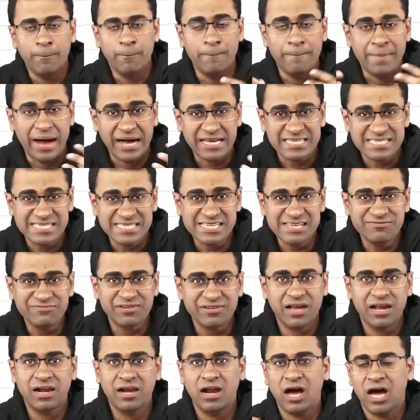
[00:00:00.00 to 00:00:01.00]

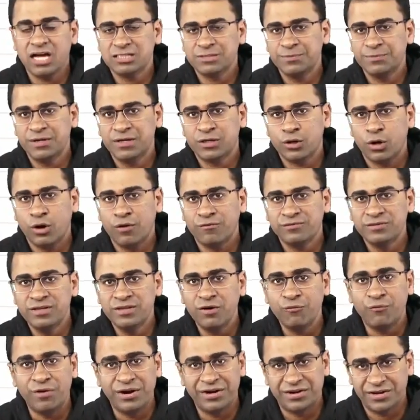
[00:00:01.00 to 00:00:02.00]
massive enlargement of
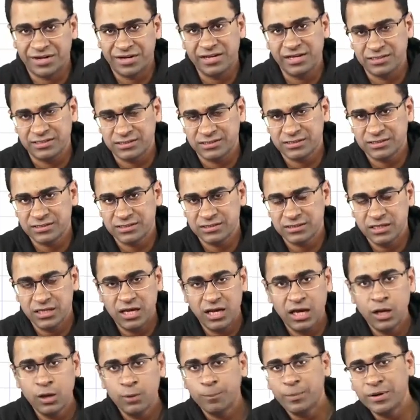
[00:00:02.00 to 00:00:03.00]
the ventricles.
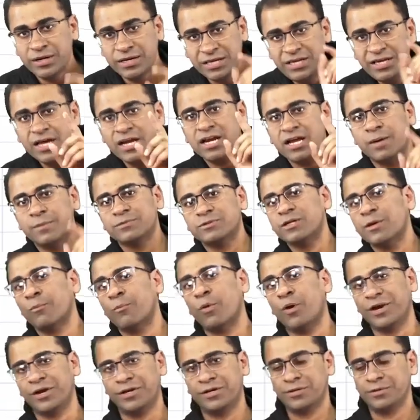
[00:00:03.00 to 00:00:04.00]
But here comes a
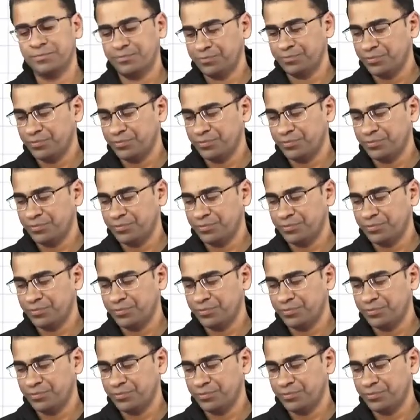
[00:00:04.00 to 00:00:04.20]
point.